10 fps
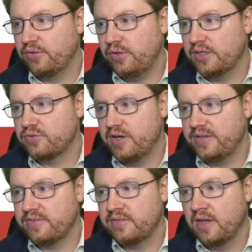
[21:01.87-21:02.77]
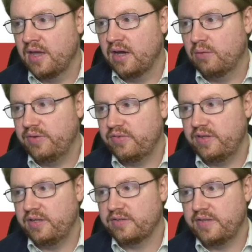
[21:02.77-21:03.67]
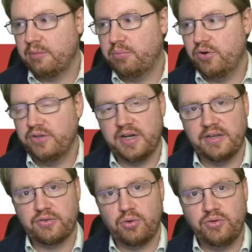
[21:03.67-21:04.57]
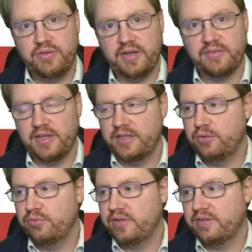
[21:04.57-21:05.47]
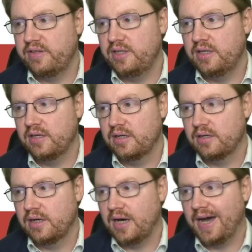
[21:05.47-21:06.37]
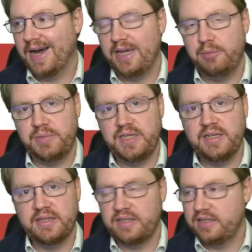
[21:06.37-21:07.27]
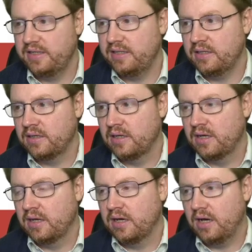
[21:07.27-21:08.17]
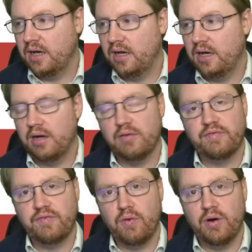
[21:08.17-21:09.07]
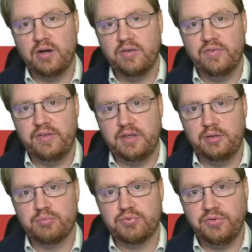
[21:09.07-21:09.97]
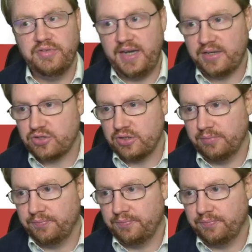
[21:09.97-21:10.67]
address with the stack pointer as context and using the IB key for the protection.